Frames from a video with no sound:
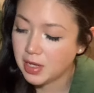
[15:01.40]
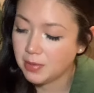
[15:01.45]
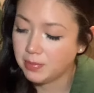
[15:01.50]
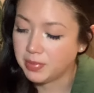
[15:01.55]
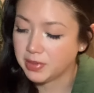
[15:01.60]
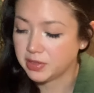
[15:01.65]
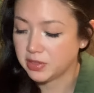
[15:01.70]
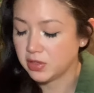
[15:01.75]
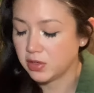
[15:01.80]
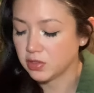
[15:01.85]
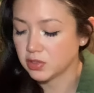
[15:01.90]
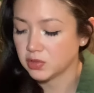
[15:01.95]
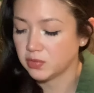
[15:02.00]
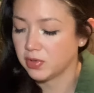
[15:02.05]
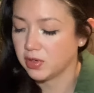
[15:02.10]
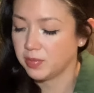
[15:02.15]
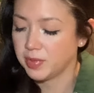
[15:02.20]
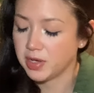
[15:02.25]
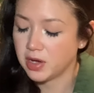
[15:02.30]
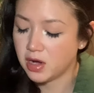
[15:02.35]
but they also want
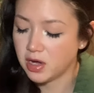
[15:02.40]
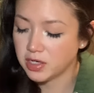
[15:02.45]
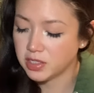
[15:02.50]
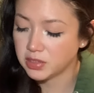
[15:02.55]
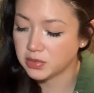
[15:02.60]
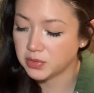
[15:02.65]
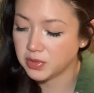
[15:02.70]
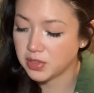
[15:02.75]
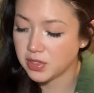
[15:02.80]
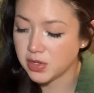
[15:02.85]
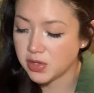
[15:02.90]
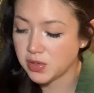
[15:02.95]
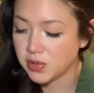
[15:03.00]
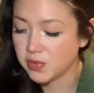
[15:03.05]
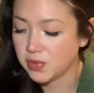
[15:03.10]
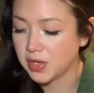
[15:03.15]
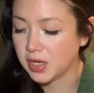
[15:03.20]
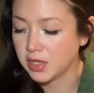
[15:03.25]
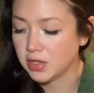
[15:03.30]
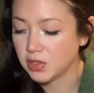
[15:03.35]
to be honest with
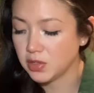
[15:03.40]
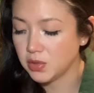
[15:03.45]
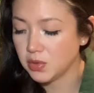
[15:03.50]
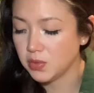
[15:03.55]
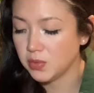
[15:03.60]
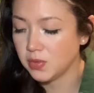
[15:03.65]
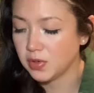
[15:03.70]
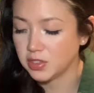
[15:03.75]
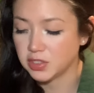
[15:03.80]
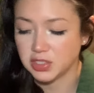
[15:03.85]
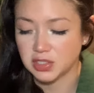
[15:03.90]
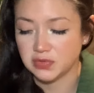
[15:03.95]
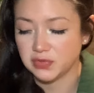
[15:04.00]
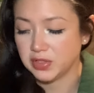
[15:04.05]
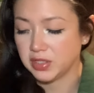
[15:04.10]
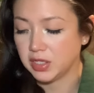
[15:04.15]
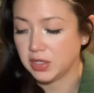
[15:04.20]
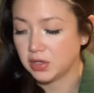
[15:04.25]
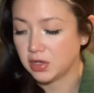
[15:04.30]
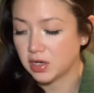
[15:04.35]
you, and you are just
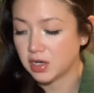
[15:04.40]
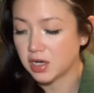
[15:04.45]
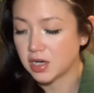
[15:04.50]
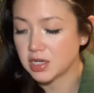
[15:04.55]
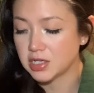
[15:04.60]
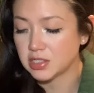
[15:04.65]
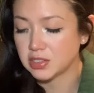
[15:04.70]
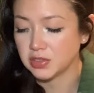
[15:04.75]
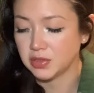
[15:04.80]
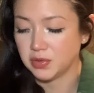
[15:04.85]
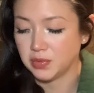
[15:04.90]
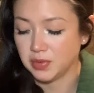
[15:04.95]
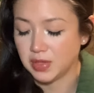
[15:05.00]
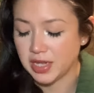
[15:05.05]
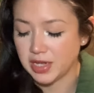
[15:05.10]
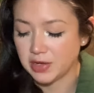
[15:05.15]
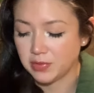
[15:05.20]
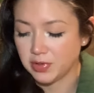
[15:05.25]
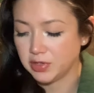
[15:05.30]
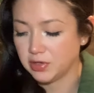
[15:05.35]
feeling hurt. So
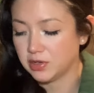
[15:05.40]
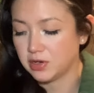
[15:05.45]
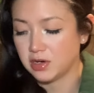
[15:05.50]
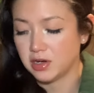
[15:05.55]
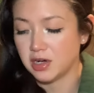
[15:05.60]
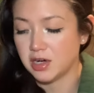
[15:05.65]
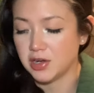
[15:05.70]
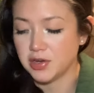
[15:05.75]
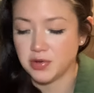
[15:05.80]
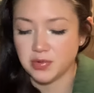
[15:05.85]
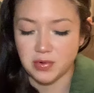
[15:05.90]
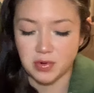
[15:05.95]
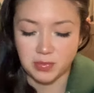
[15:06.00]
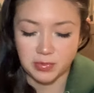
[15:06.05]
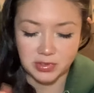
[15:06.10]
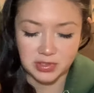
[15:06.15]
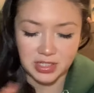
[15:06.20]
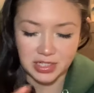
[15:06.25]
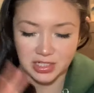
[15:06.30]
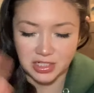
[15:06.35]
like when you're hurt, you
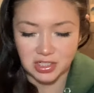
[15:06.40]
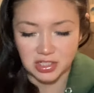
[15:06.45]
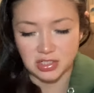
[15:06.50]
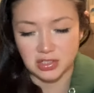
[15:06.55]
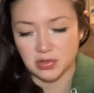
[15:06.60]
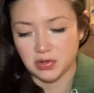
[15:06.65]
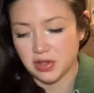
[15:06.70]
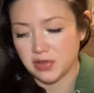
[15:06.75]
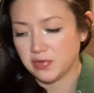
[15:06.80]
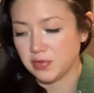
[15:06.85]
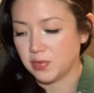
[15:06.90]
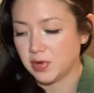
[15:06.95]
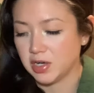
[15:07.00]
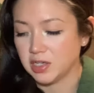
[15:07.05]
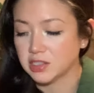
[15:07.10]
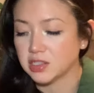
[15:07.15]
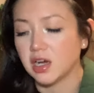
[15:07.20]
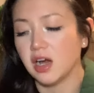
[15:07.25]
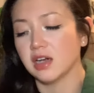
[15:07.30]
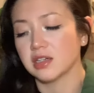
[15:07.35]
almost like just don't even want
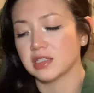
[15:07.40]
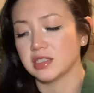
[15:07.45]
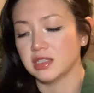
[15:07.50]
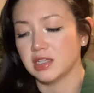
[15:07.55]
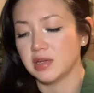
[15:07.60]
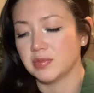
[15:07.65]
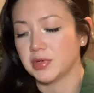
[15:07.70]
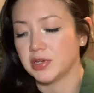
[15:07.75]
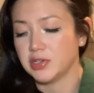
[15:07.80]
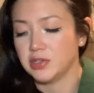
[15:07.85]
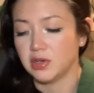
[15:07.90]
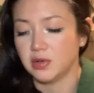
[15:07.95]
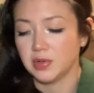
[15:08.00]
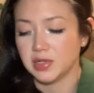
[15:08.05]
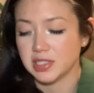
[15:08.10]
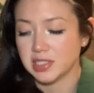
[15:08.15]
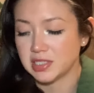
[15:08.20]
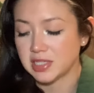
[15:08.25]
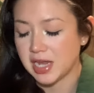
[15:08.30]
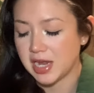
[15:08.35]
to talk to them, or you don't want
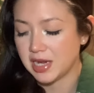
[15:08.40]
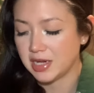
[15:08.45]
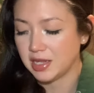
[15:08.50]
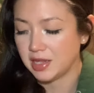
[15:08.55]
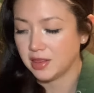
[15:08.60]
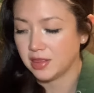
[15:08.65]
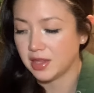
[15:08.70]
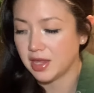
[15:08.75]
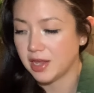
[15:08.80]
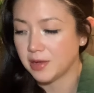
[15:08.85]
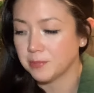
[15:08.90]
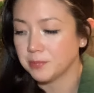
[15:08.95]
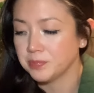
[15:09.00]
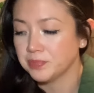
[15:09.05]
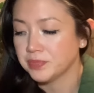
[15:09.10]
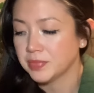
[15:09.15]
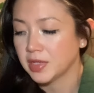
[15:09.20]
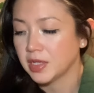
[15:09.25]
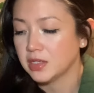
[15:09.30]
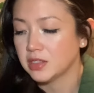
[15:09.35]
to say anything.
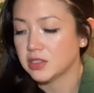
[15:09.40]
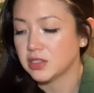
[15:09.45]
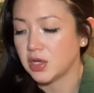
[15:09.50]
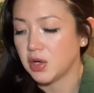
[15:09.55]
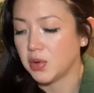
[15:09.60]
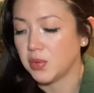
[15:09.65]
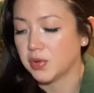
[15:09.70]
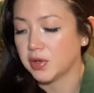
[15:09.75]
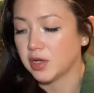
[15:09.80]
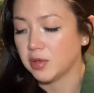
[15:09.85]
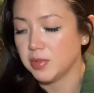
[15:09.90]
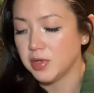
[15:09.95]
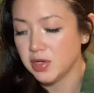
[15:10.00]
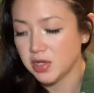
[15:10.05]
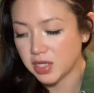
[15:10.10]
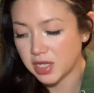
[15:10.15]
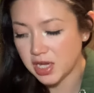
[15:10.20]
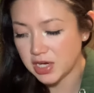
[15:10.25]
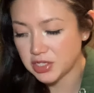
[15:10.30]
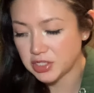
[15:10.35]
So
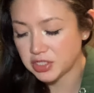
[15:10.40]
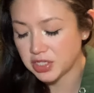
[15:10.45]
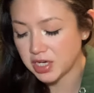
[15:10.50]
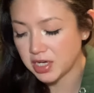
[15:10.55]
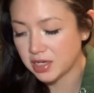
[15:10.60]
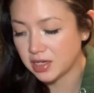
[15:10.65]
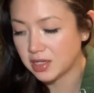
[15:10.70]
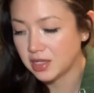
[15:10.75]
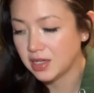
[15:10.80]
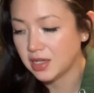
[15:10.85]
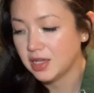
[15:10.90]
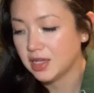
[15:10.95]
communication